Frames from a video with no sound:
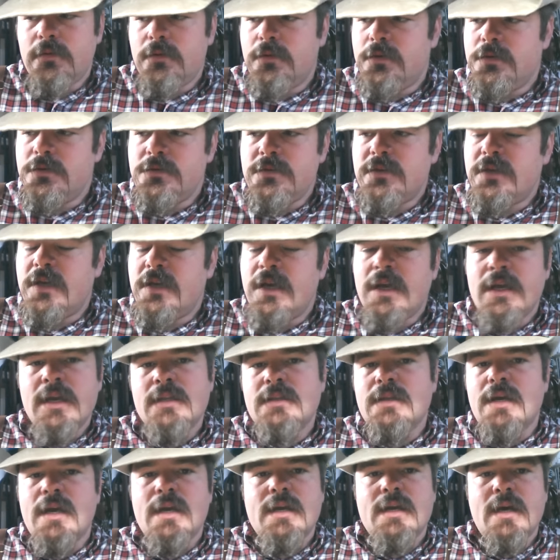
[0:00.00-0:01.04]
you just can't
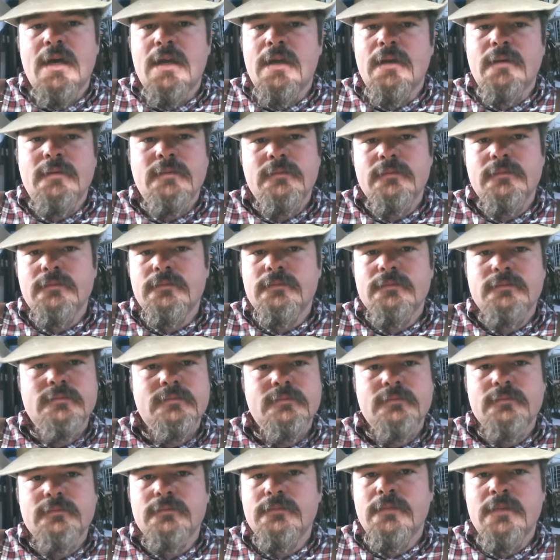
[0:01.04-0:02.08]
get that kind of
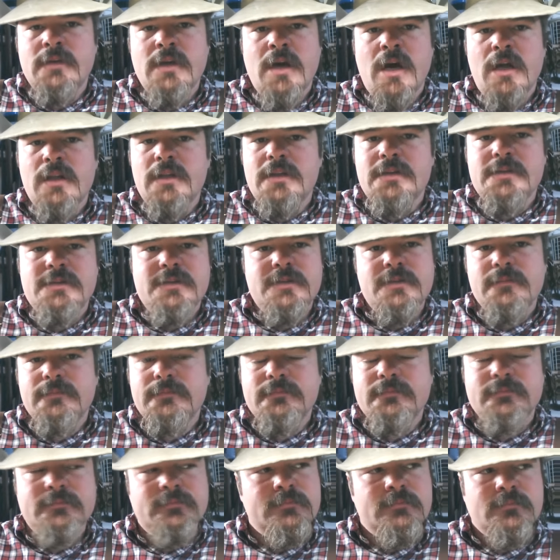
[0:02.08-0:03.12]
knowledge,
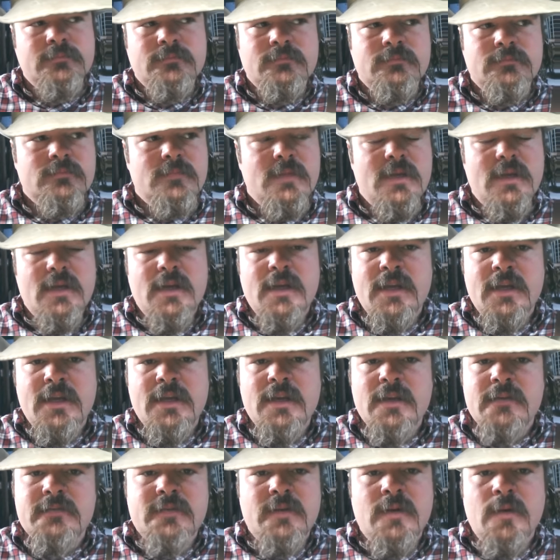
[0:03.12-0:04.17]
and he
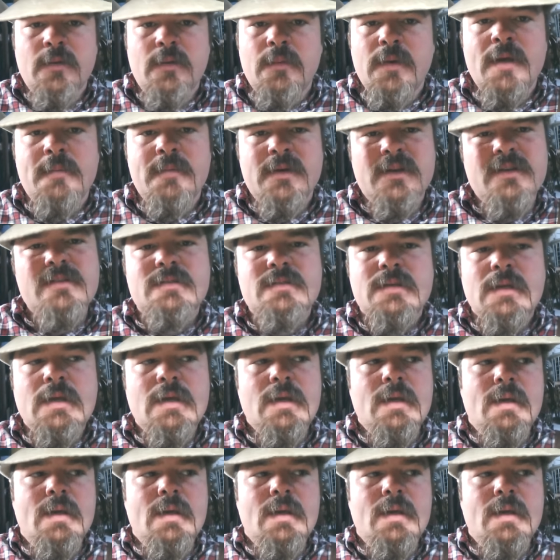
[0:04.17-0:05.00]
gives it away, because